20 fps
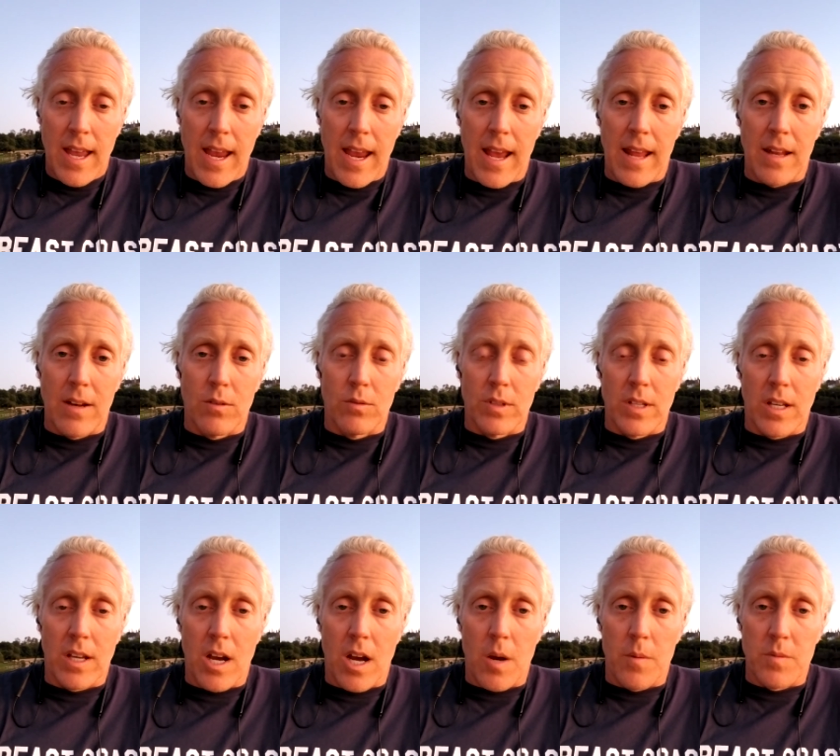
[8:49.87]
And it only
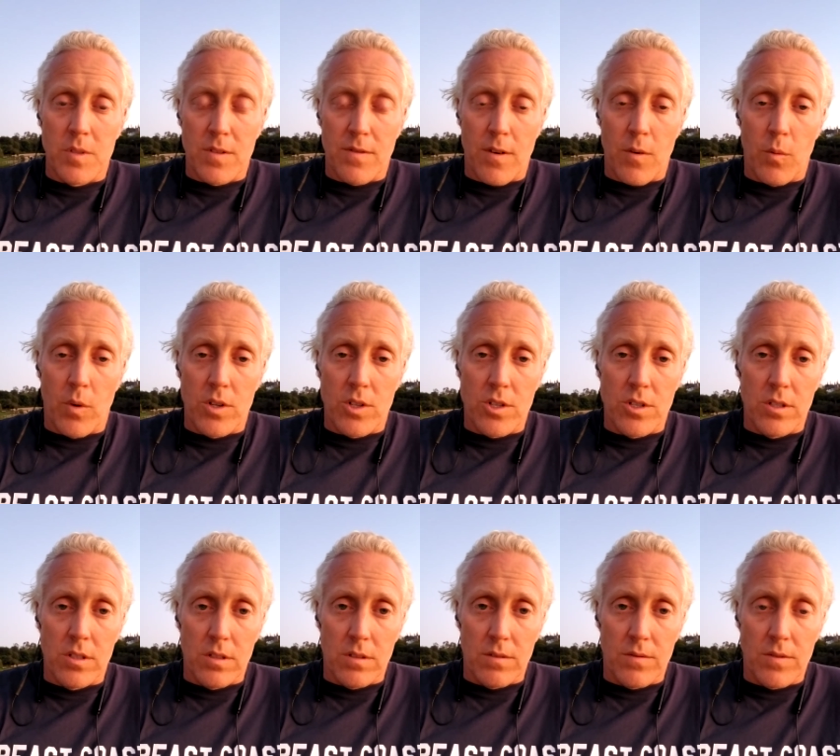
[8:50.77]
comes from once
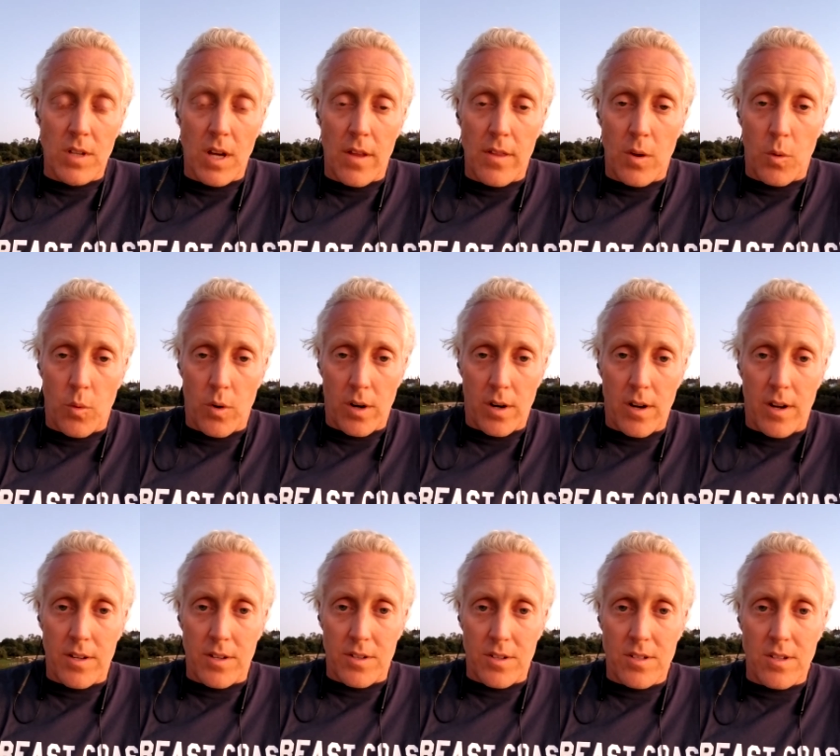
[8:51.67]
you've done the work
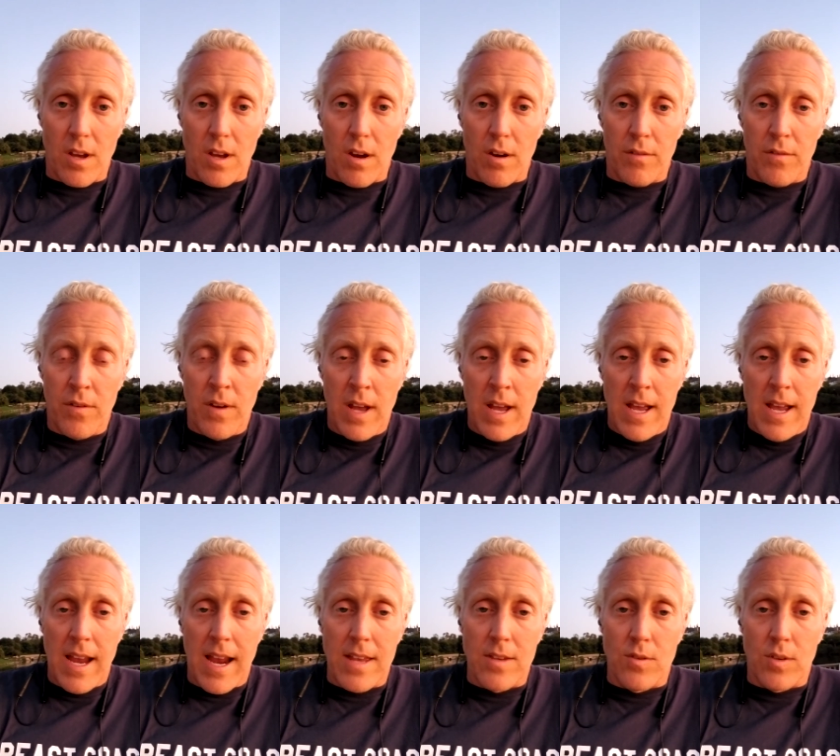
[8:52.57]
on yourself
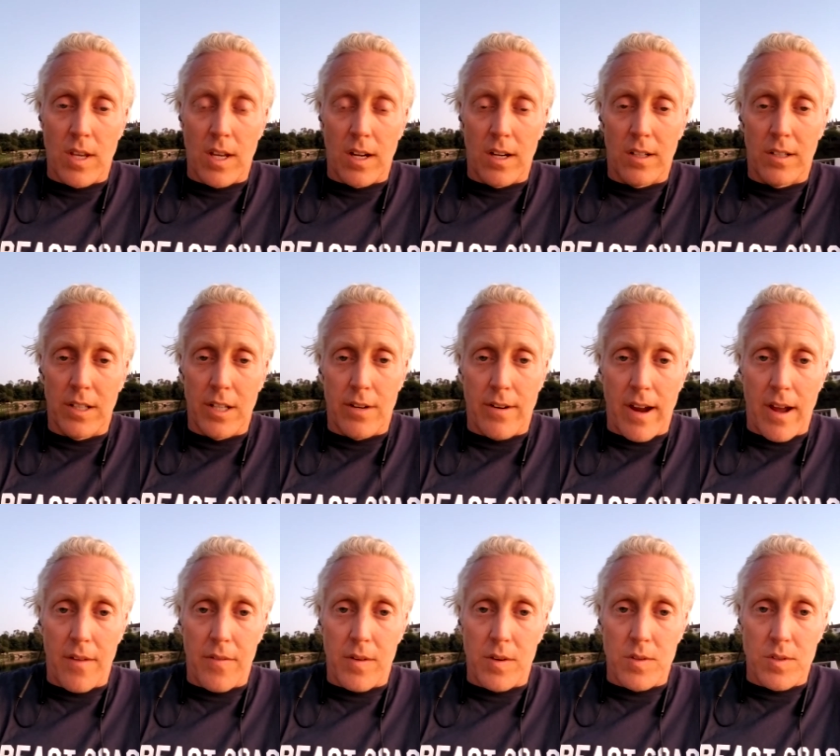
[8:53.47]
and you can clear
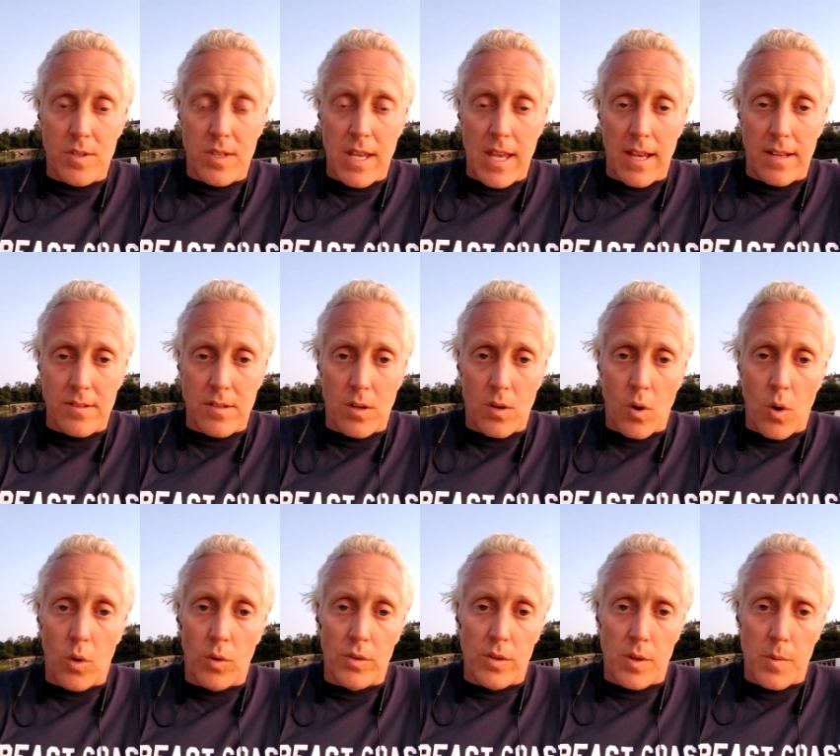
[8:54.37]
out those things that are
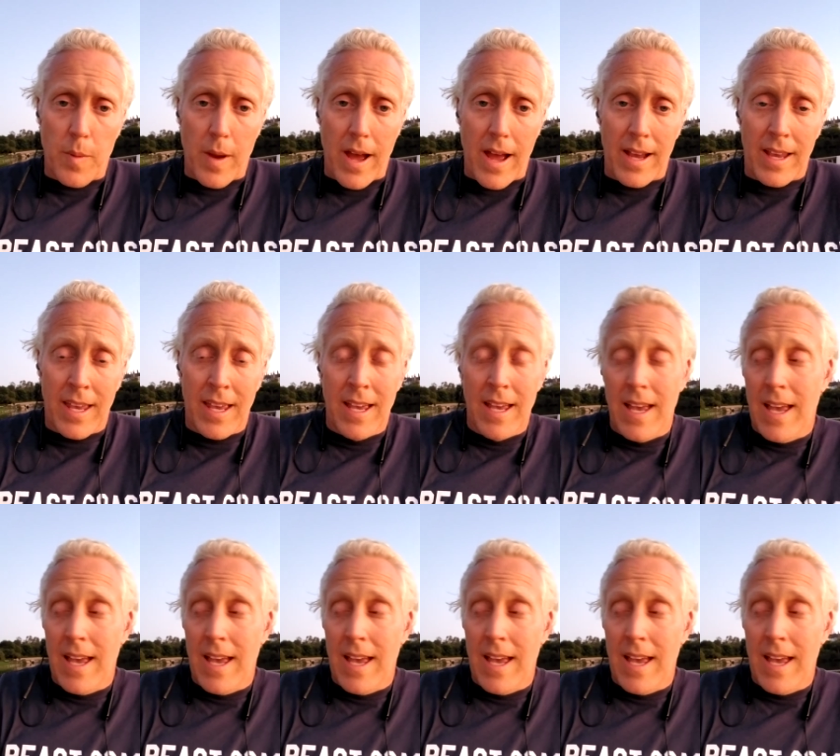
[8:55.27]
holding you back.